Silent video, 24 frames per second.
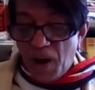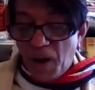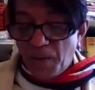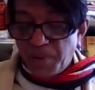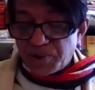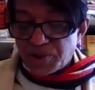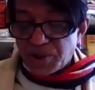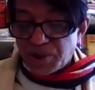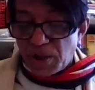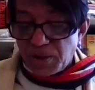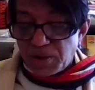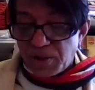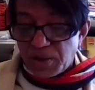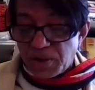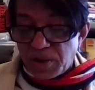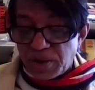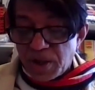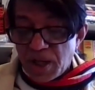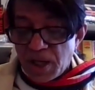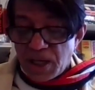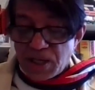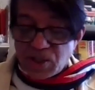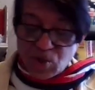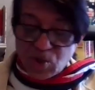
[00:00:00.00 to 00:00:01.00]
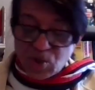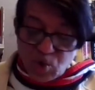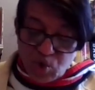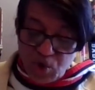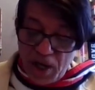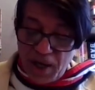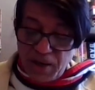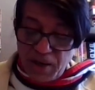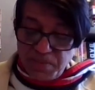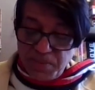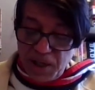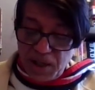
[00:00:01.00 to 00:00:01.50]
Bhavashankar is
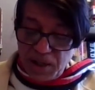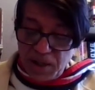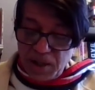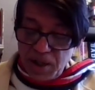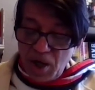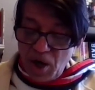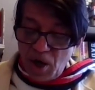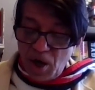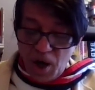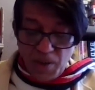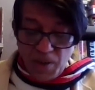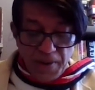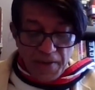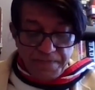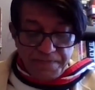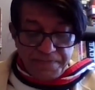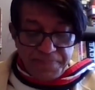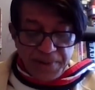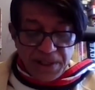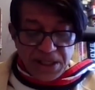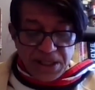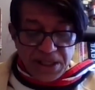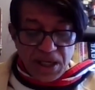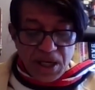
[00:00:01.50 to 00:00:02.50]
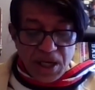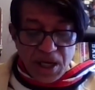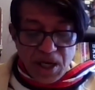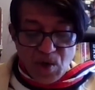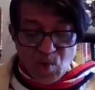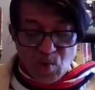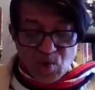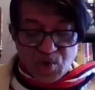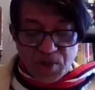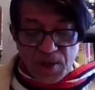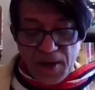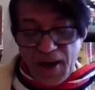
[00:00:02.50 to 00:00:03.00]
chairman of a pretty
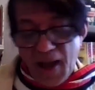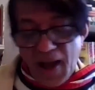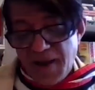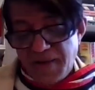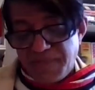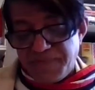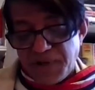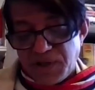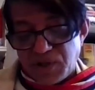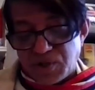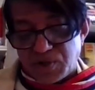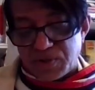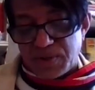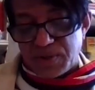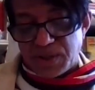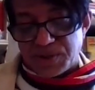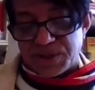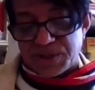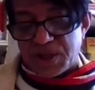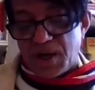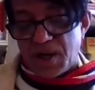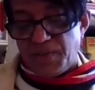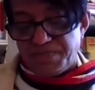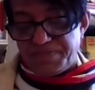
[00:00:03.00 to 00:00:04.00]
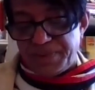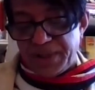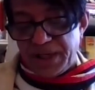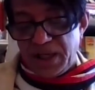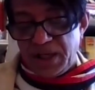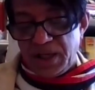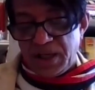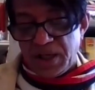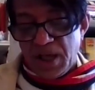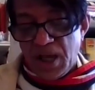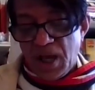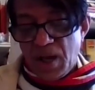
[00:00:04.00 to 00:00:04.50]
huge life insurance
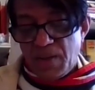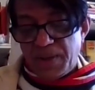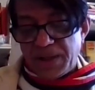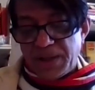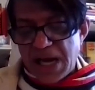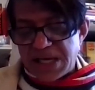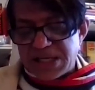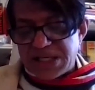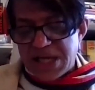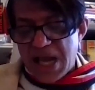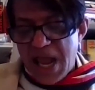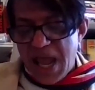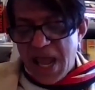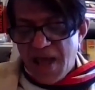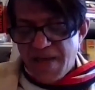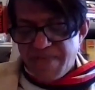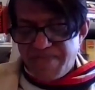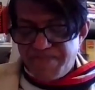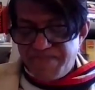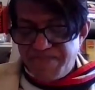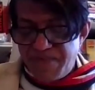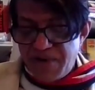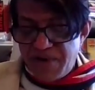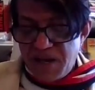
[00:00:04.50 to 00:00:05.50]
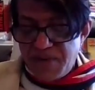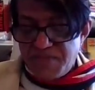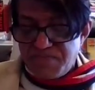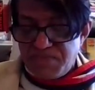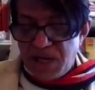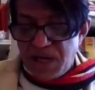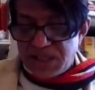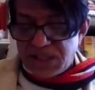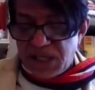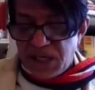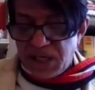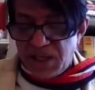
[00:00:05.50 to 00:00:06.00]
company, but at every
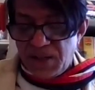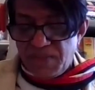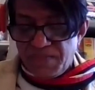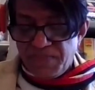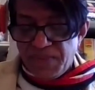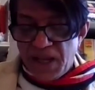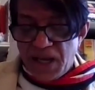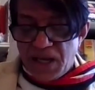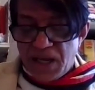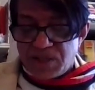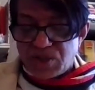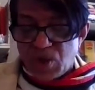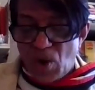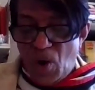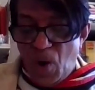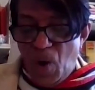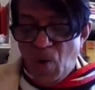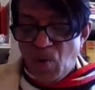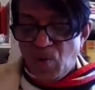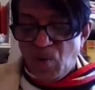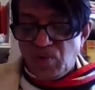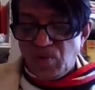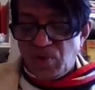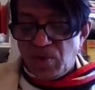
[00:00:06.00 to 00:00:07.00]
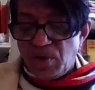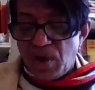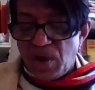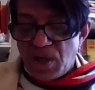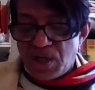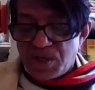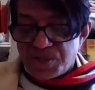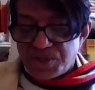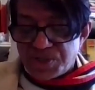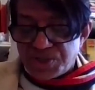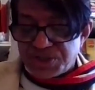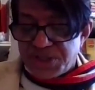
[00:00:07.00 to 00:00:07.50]
meeting, his own
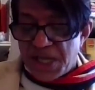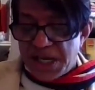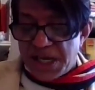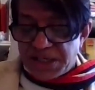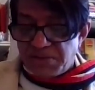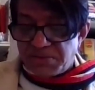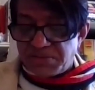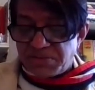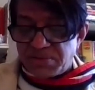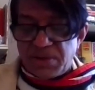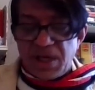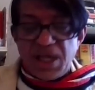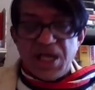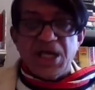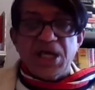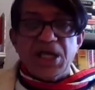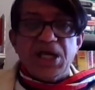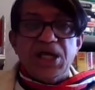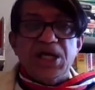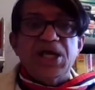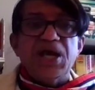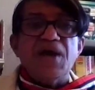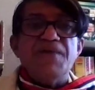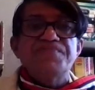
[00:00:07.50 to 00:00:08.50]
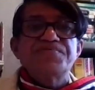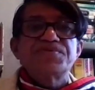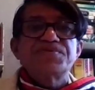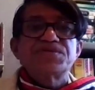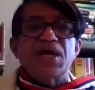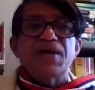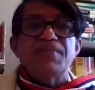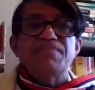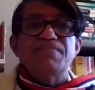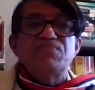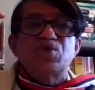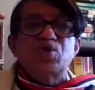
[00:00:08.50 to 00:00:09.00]
secretary
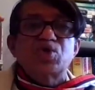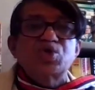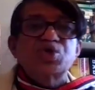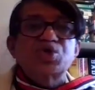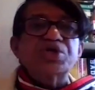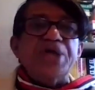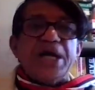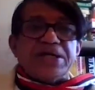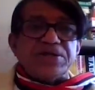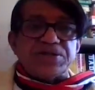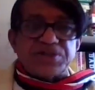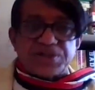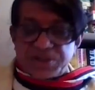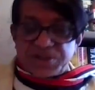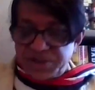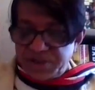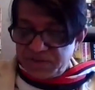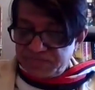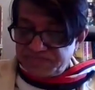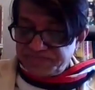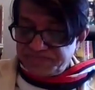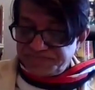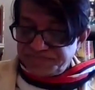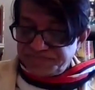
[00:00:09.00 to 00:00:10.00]
gives him shit,